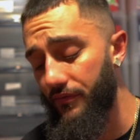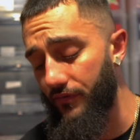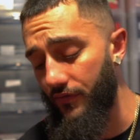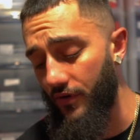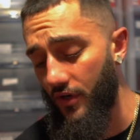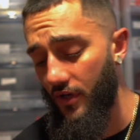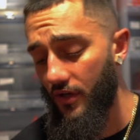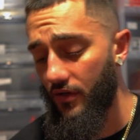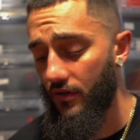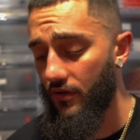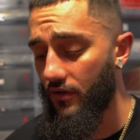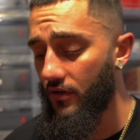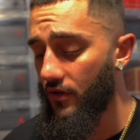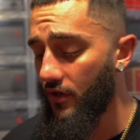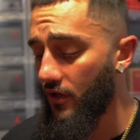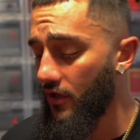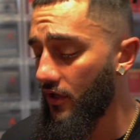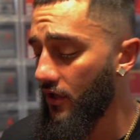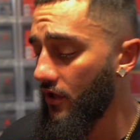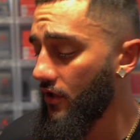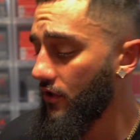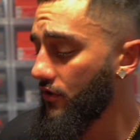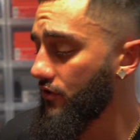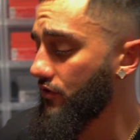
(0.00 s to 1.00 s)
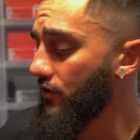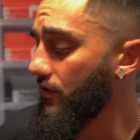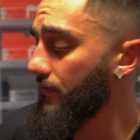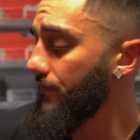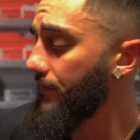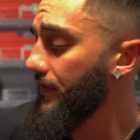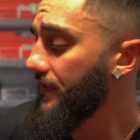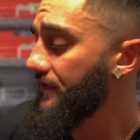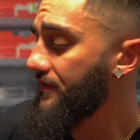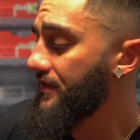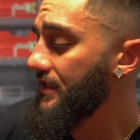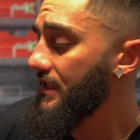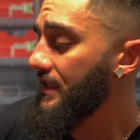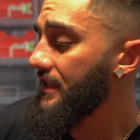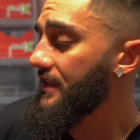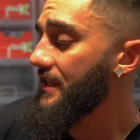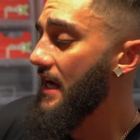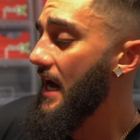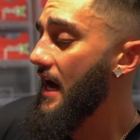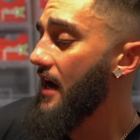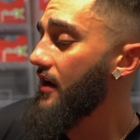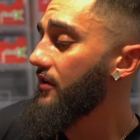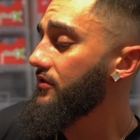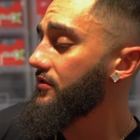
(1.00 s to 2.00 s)
front. So
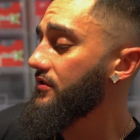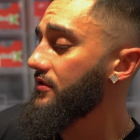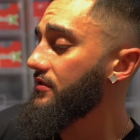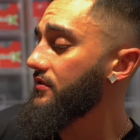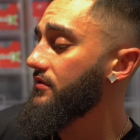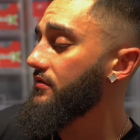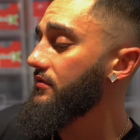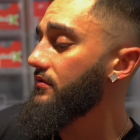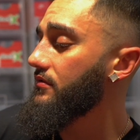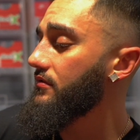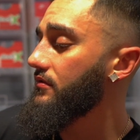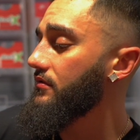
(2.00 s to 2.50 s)
15,000.